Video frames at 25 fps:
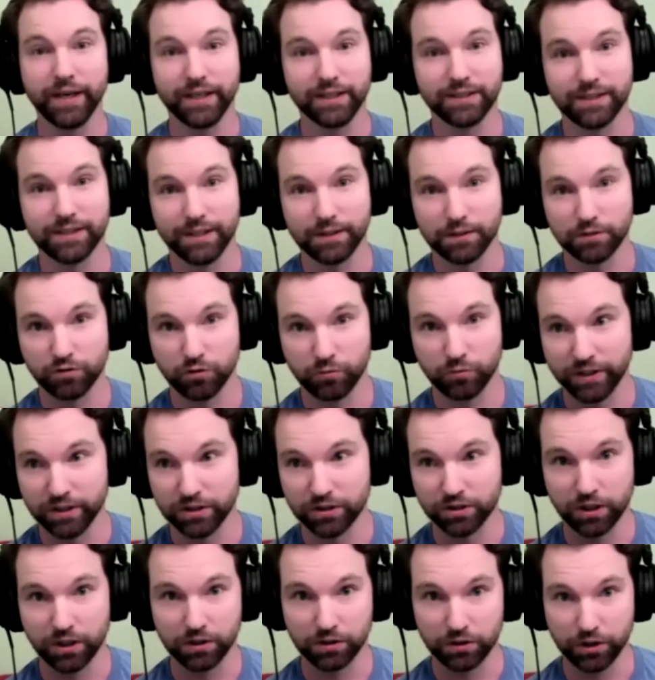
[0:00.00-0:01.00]
make sense for me
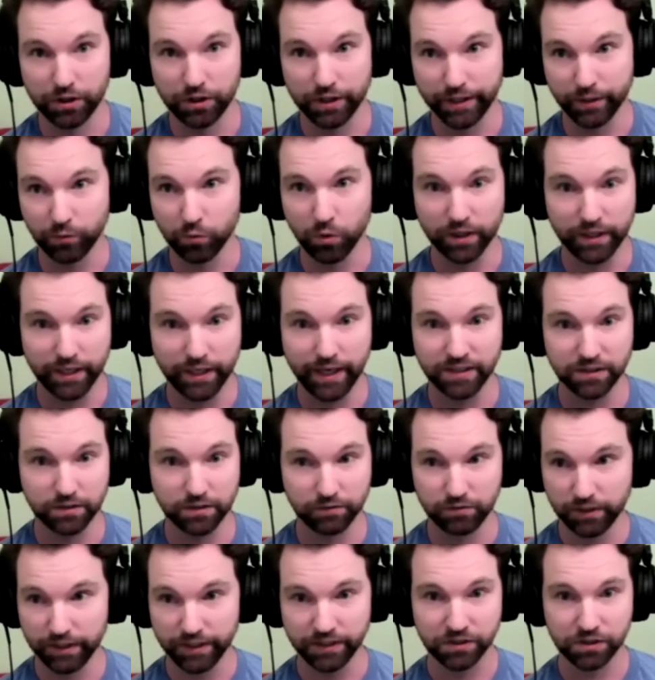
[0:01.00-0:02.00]
to start learning what kinds
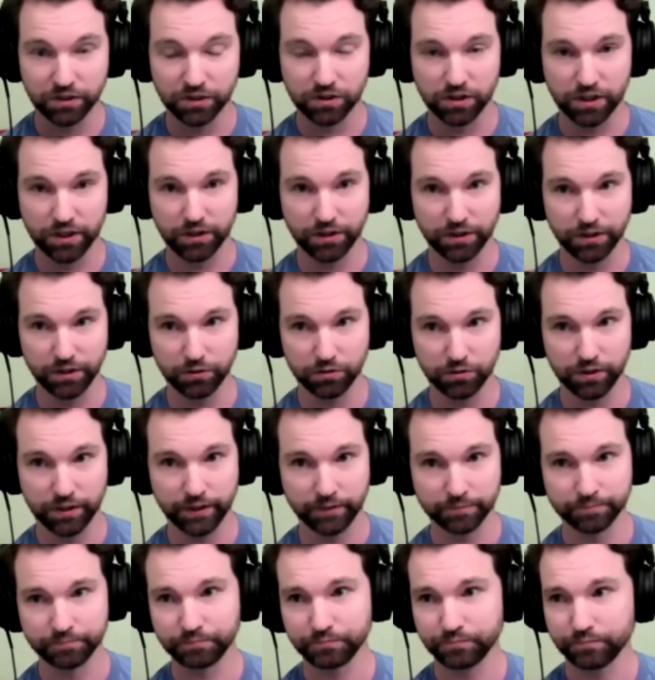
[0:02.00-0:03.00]
of lenses they're
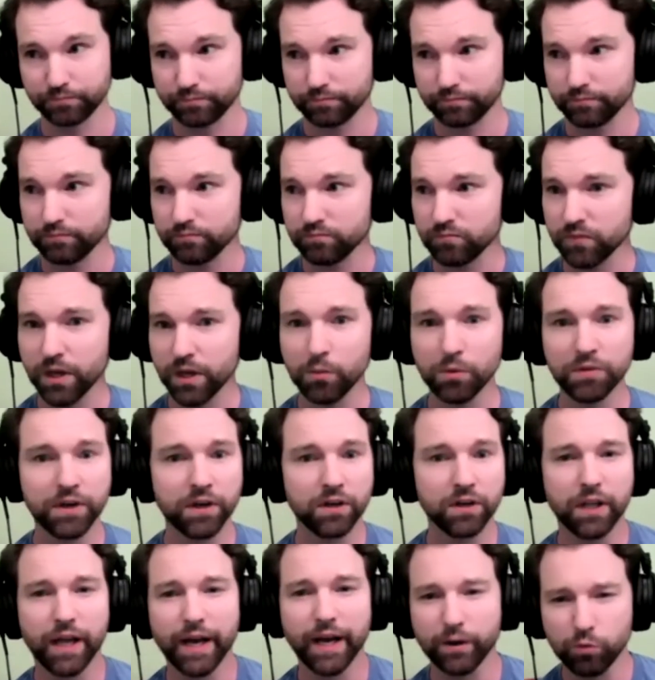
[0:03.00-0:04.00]
using and when
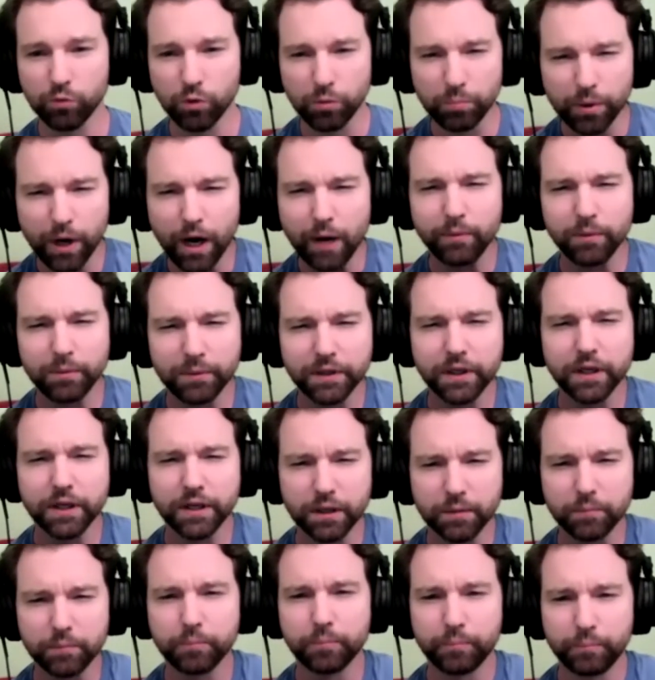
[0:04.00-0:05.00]
they're like we're probably
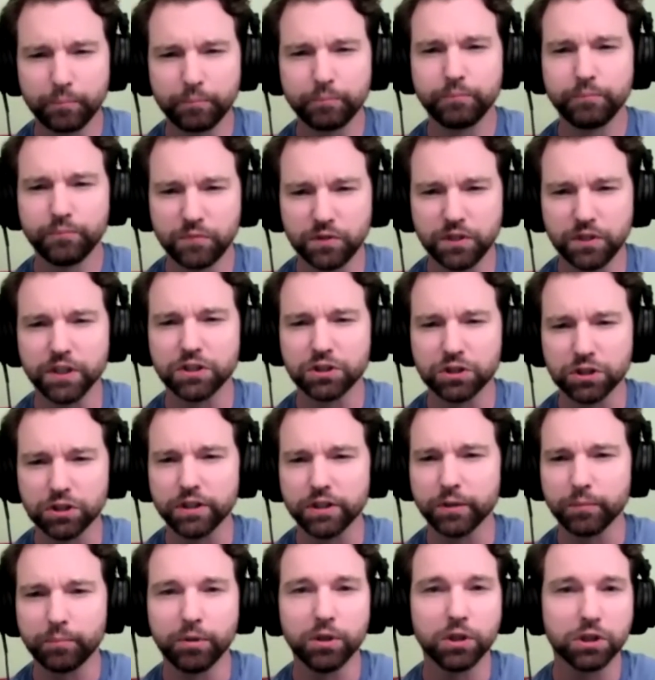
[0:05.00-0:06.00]
going to
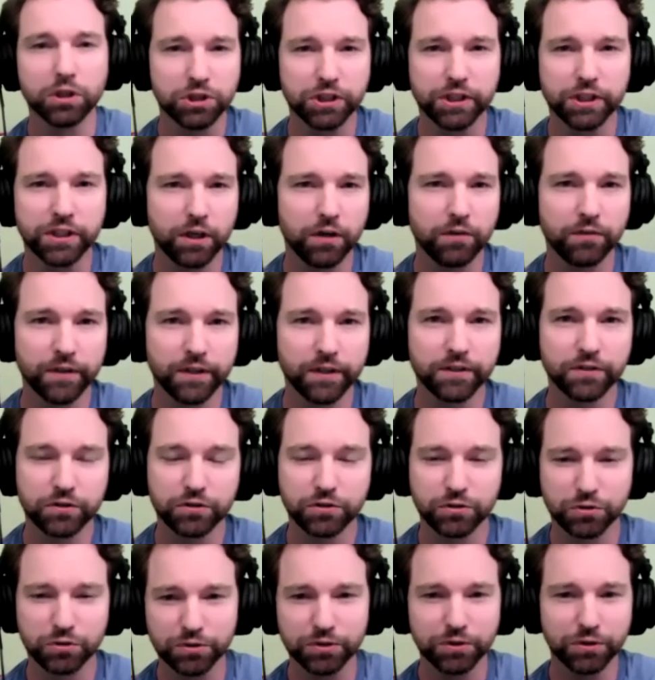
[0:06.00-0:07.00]
digitally push in on
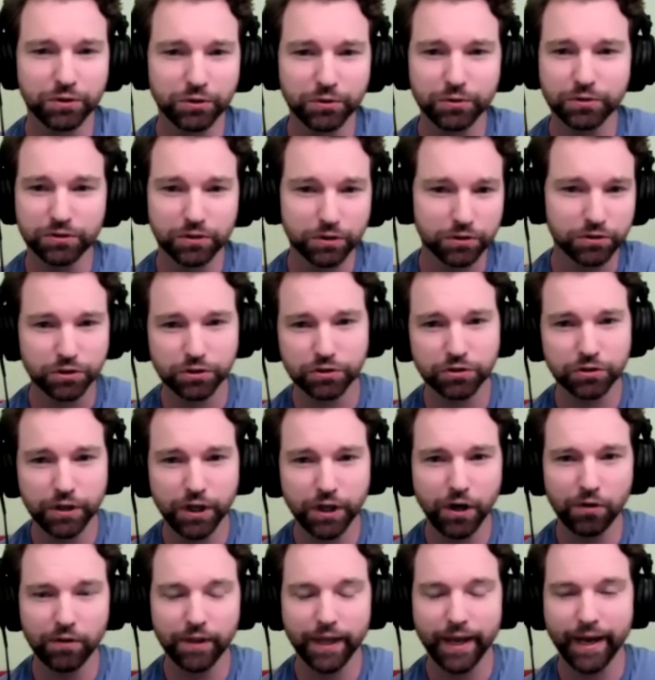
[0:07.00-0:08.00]
this drew so right. just
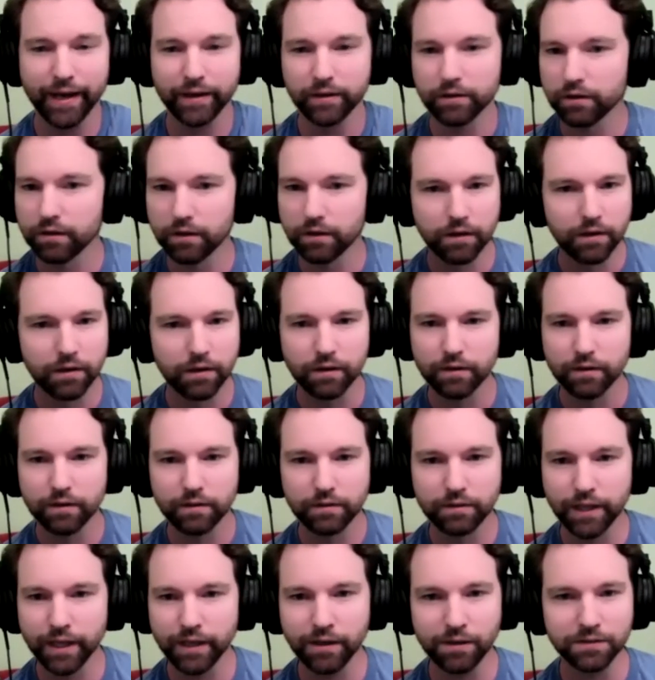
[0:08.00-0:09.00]
know that
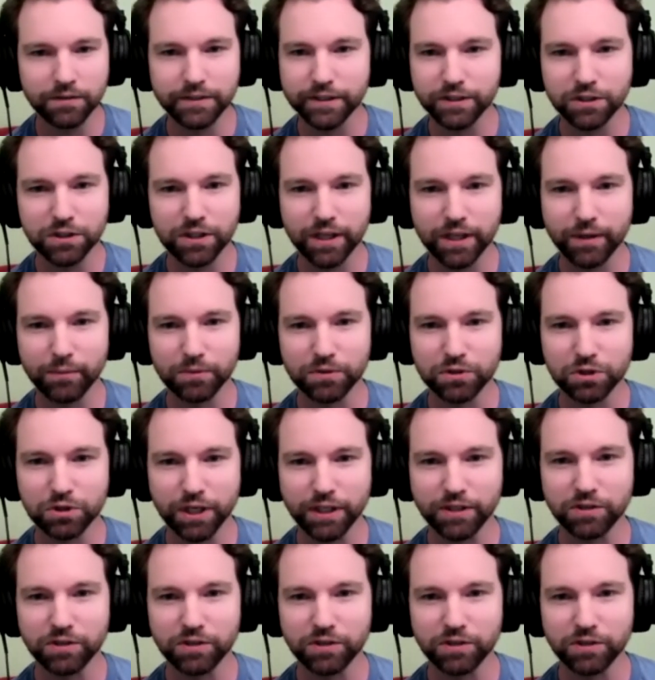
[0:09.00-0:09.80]
they don't teach you that with